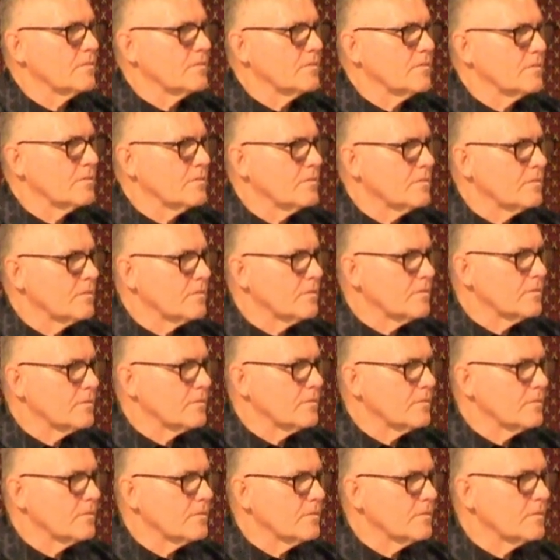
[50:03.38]

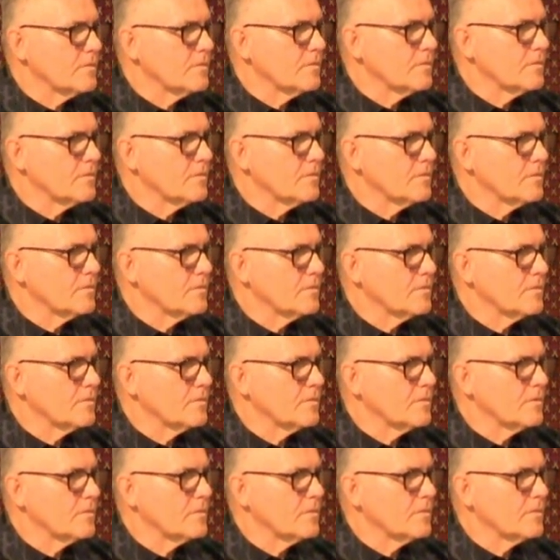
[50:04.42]

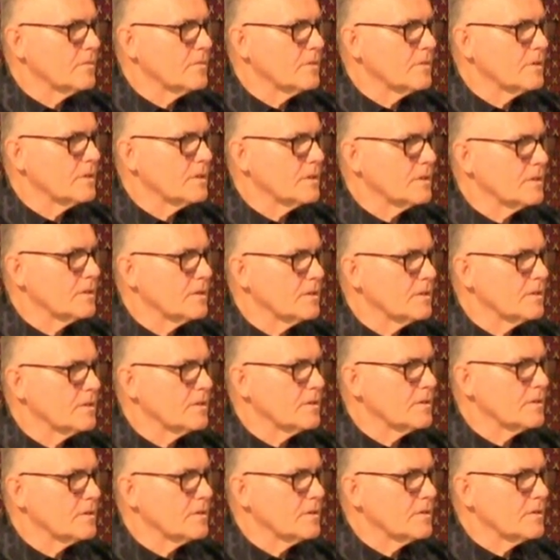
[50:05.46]

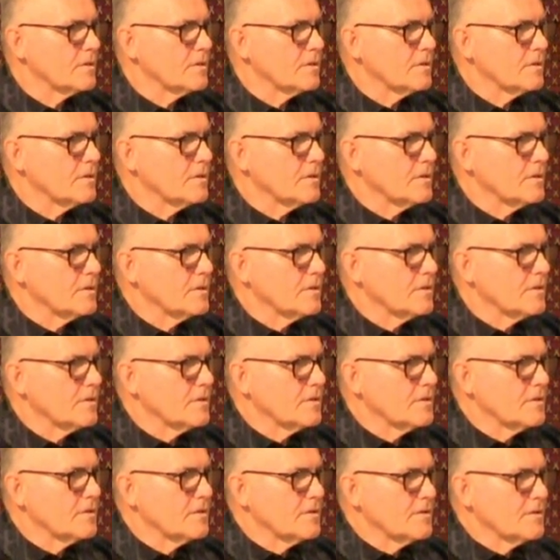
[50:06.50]

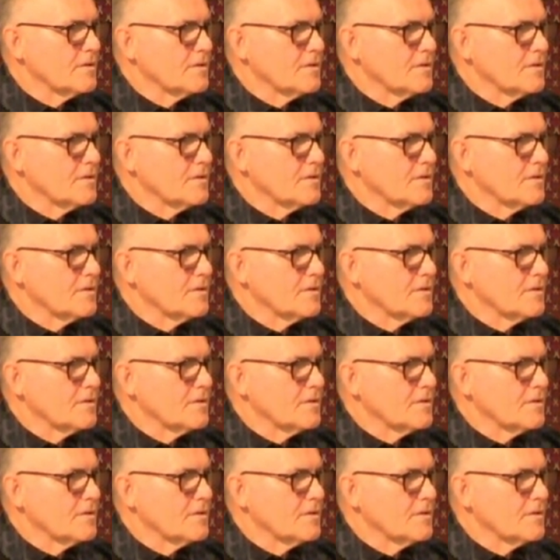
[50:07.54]
(not speaking)